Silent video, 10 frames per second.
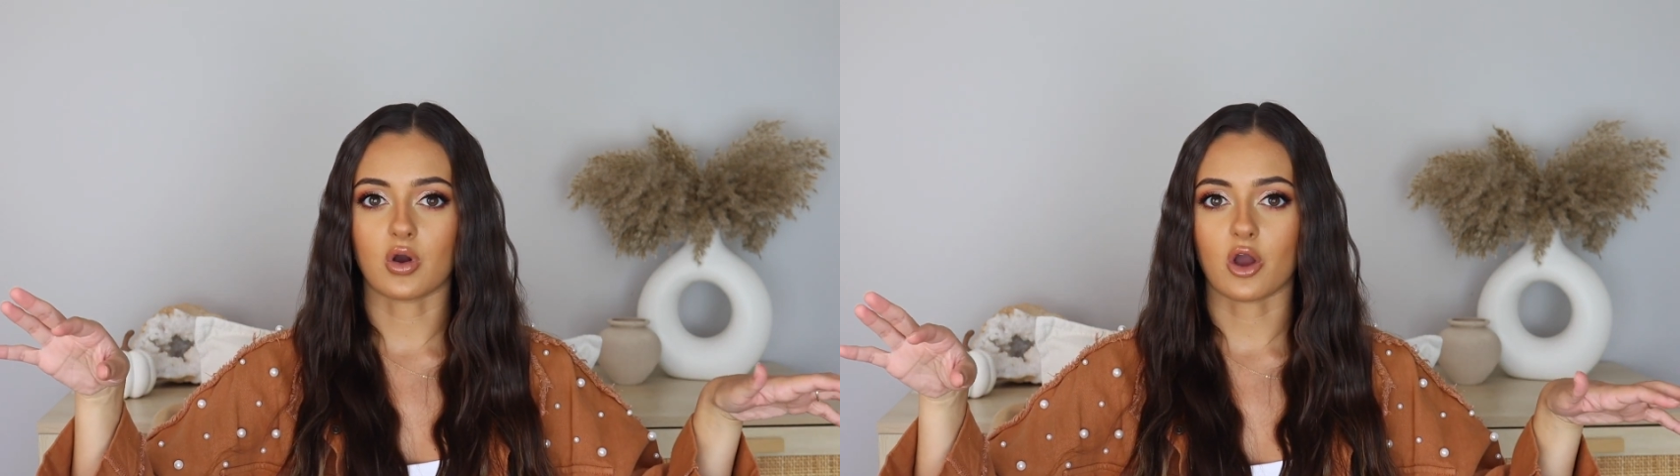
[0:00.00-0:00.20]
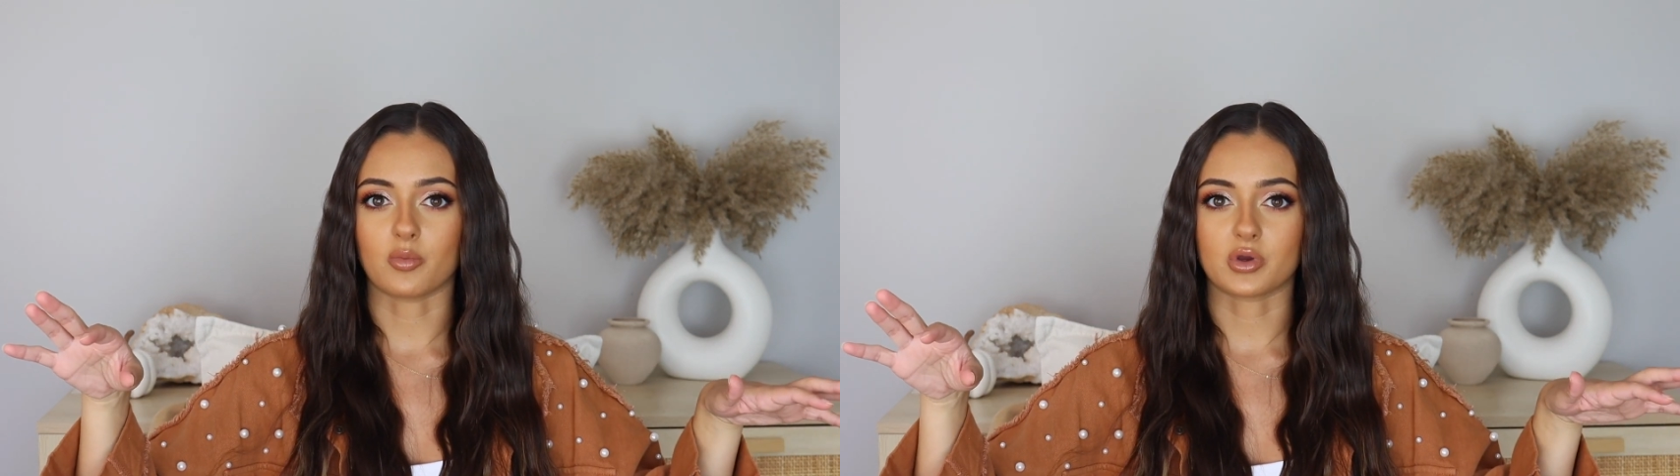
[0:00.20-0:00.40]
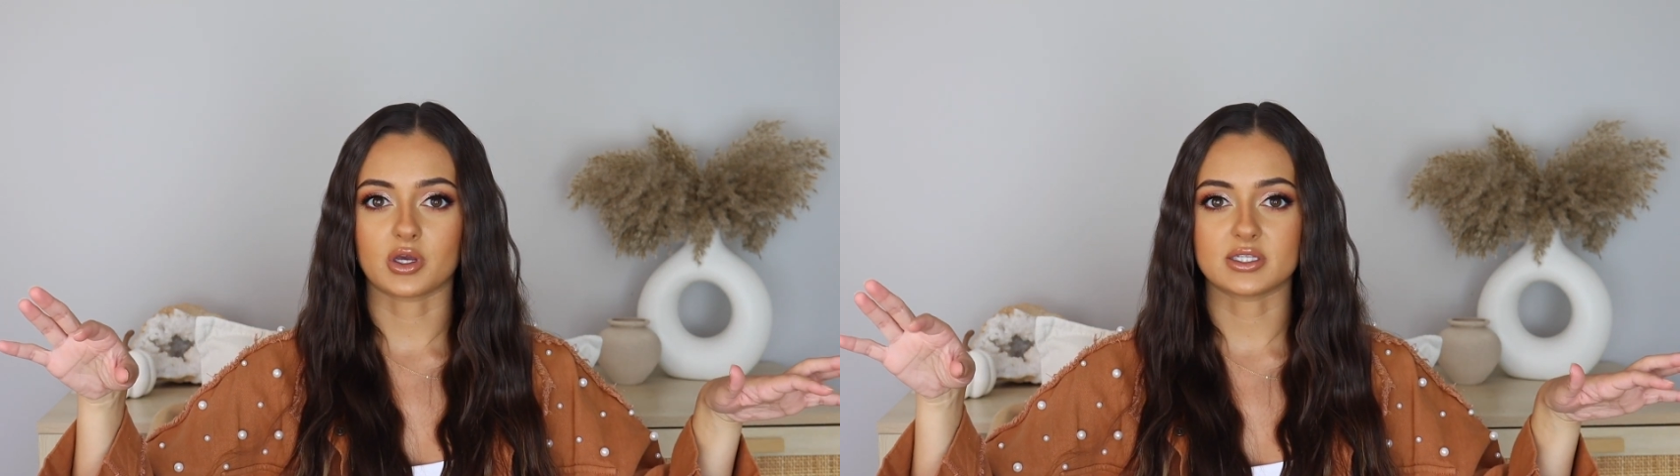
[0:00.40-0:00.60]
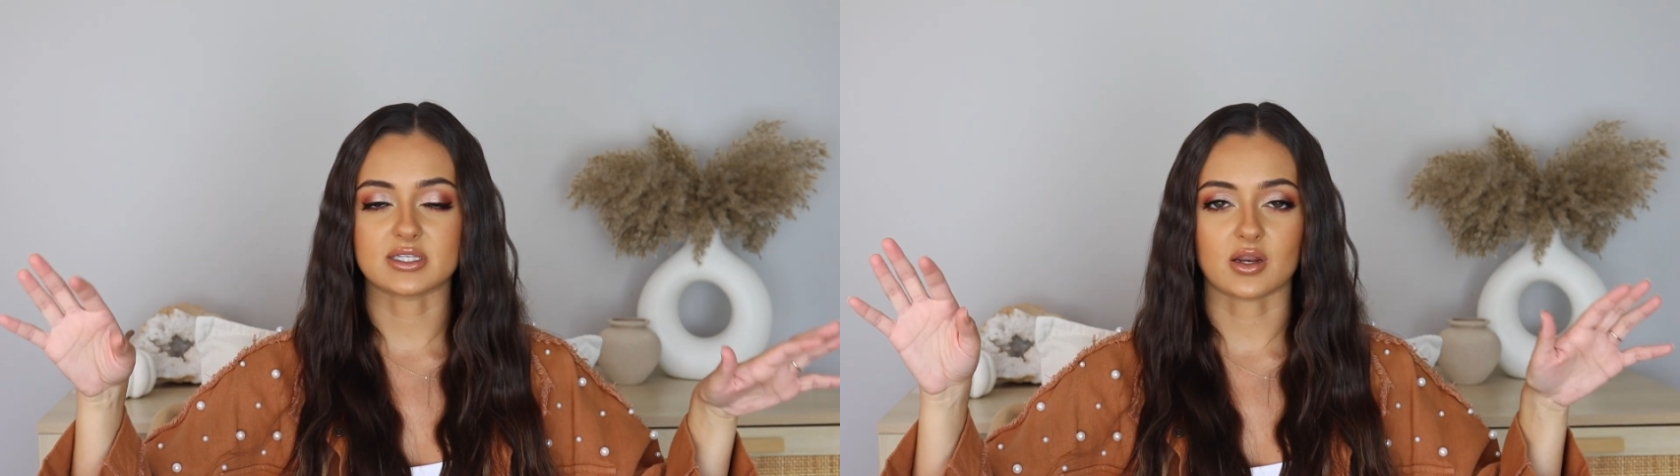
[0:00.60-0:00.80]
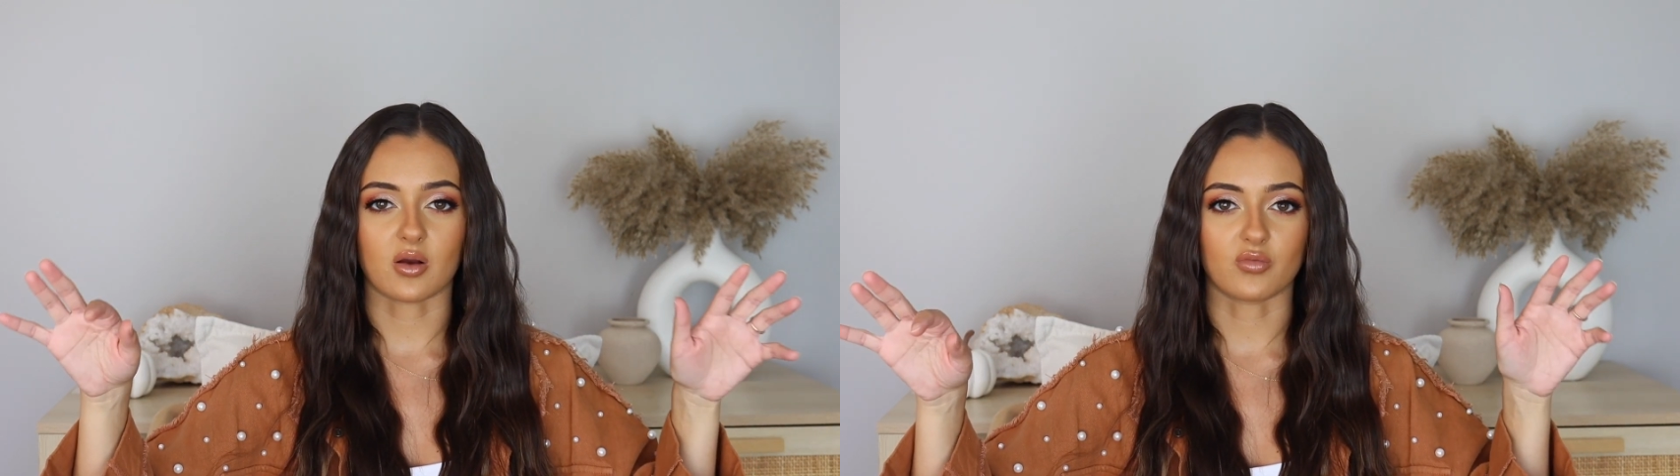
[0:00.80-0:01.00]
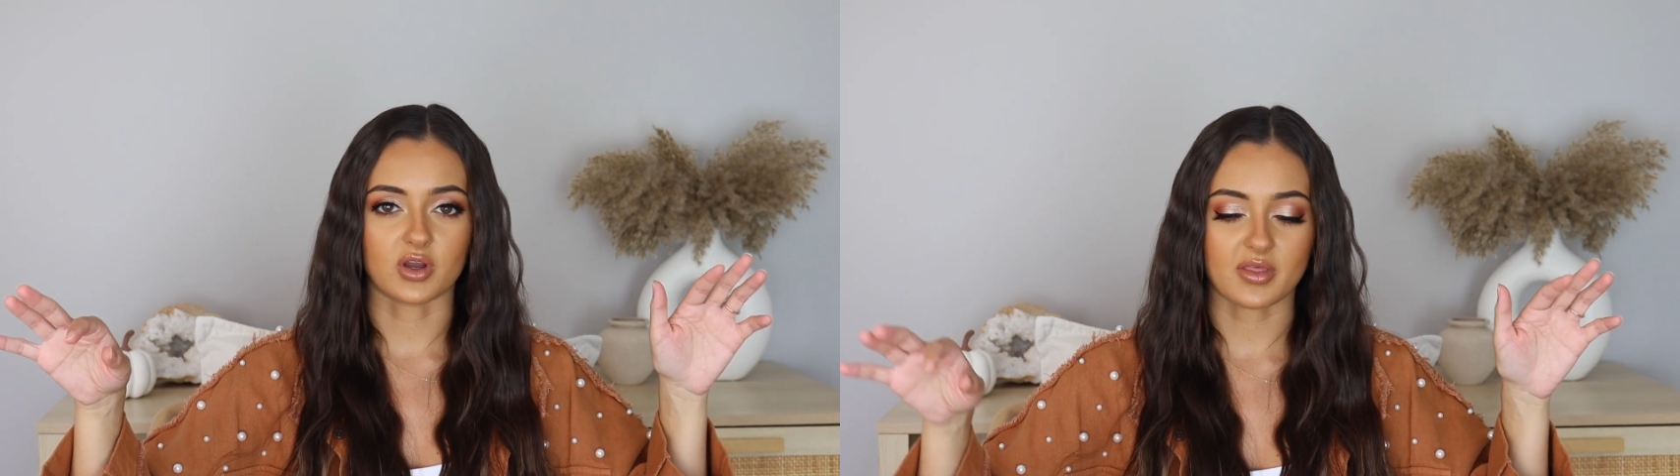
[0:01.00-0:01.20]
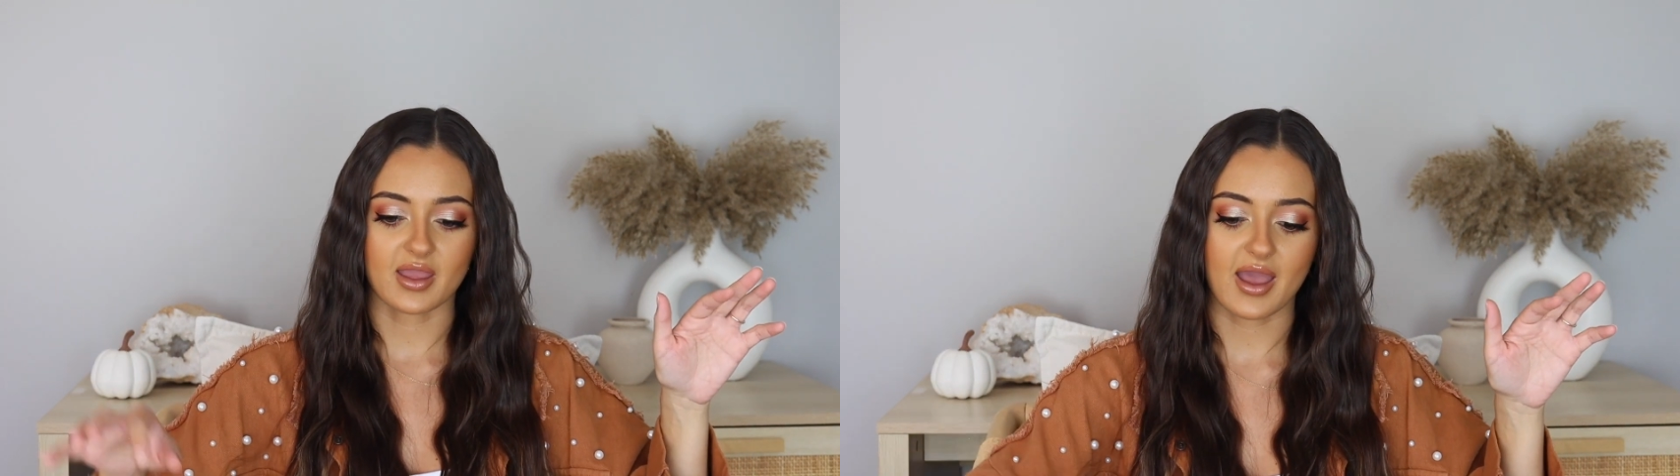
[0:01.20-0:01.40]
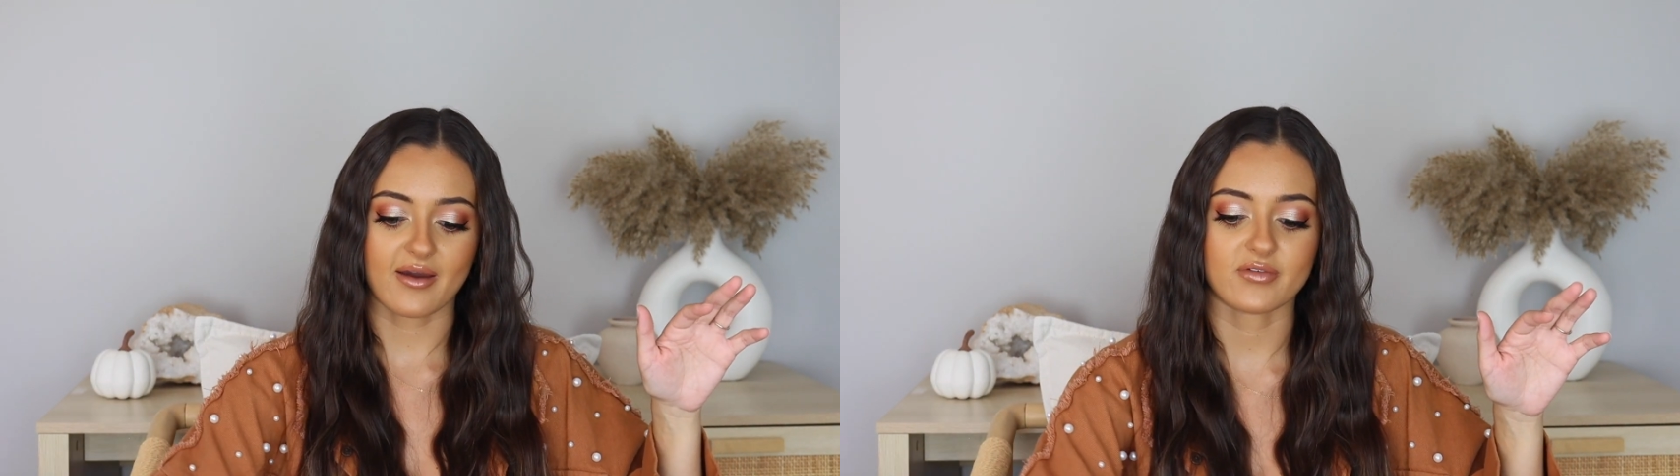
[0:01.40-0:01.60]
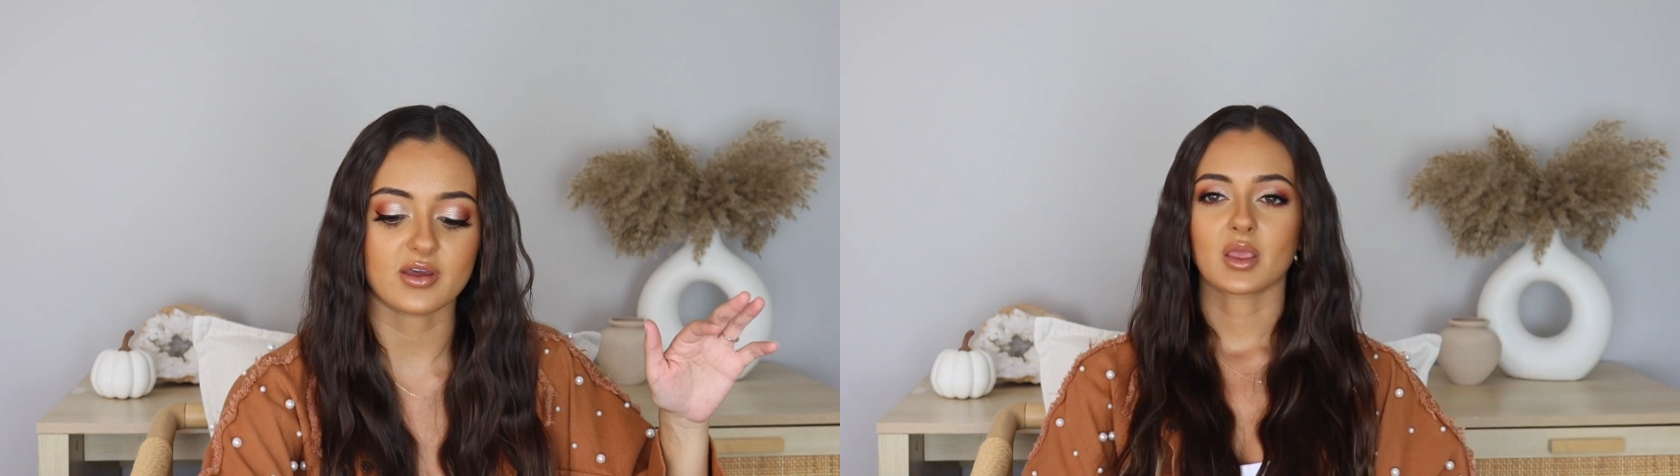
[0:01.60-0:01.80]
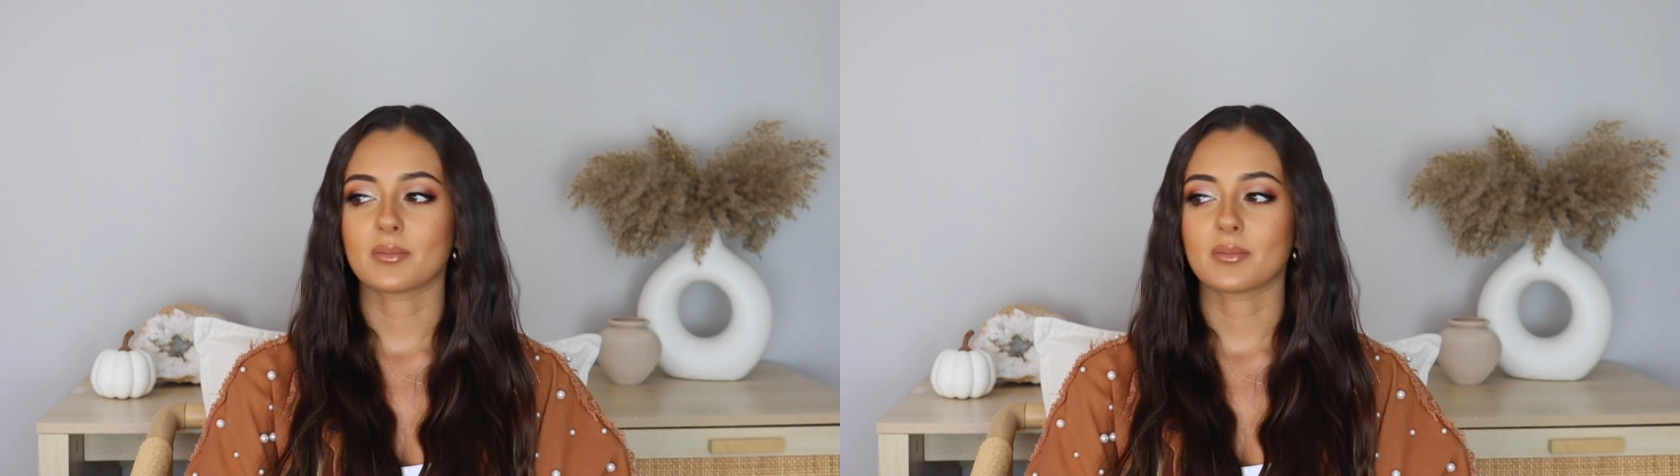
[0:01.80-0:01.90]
HomeGoods and hopefully they have it.